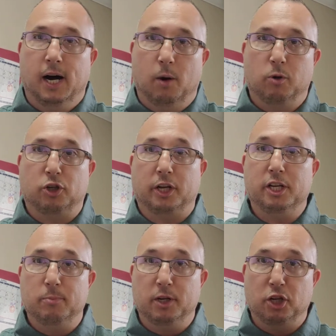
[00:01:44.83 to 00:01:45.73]
Which
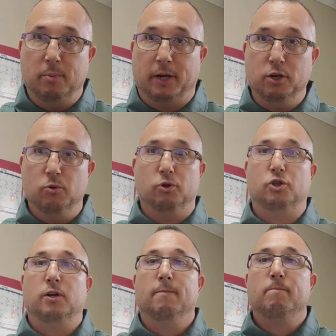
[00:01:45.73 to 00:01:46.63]
leads me to the big news.
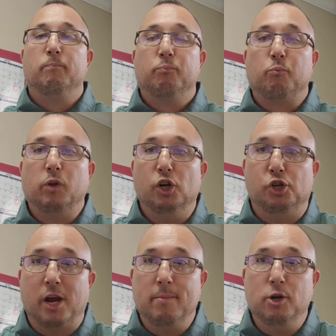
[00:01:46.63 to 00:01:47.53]

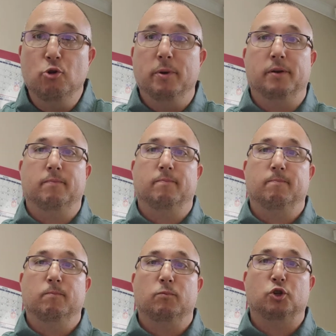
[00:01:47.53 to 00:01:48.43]
Jamie Newman,
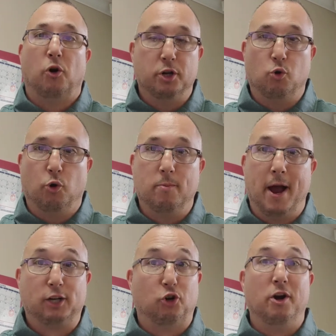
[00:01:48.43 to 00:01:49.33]
starting
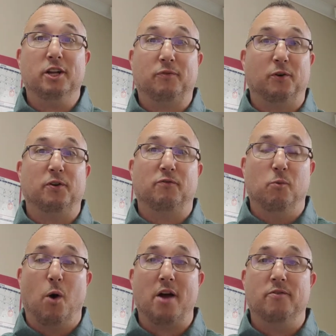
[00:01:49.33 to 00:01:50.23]
quarterback, transfer
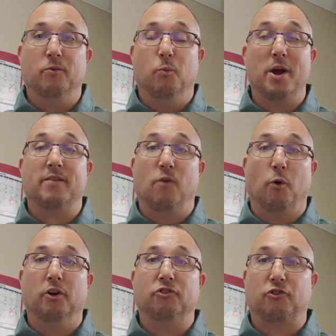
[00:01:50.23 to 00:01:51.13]
from Wake
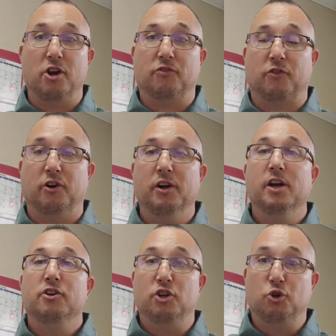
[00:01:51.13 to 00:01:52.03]
Forest, transfer
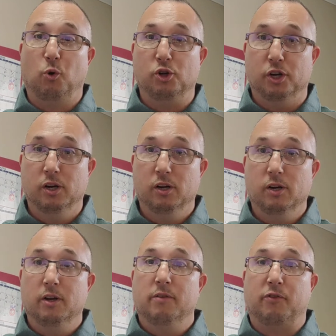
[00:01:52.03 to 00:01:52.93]
to Georgia
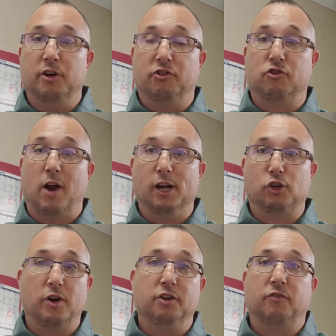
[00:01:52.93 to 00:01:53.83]
for his grad
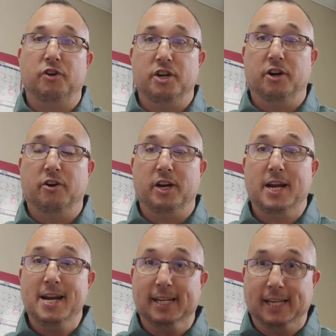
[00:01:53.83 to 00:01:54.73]
transfer year.
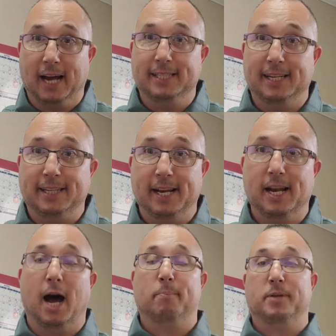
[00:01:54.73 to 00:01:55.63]
He decides yesterday
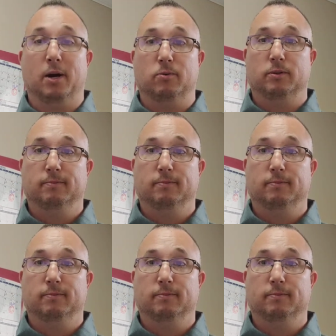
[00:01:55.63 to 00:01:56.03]
to opt out.